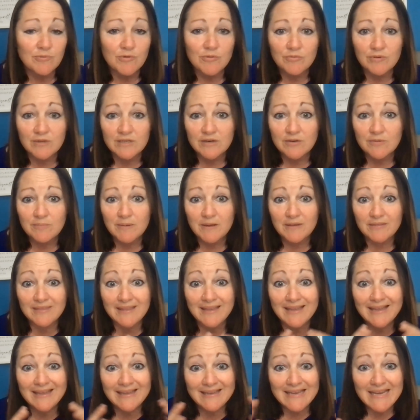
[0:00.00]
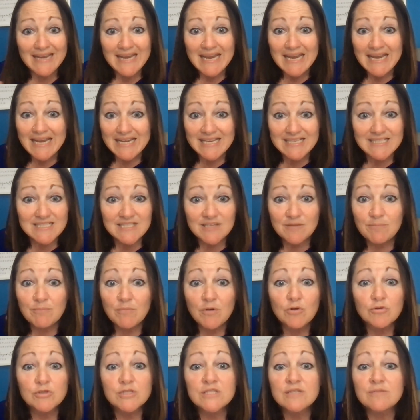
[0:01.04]
What we know about that, it's the
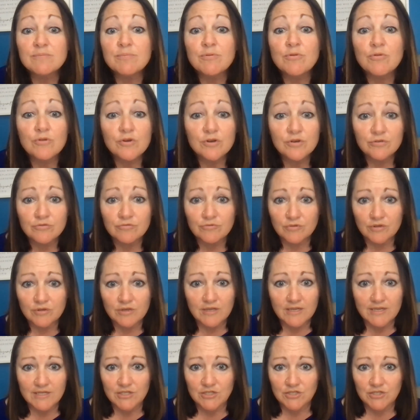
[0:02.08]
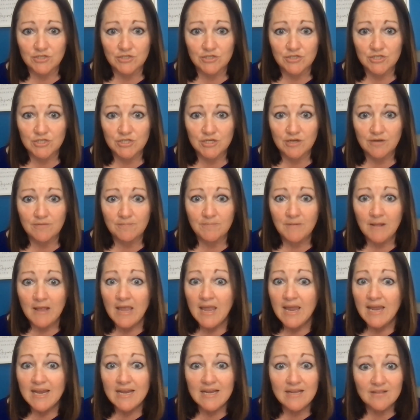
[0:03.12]
most important relationship
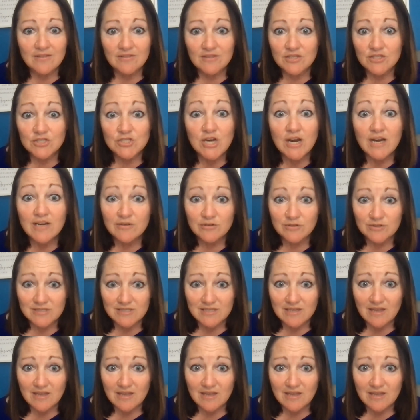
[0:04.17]
in the child's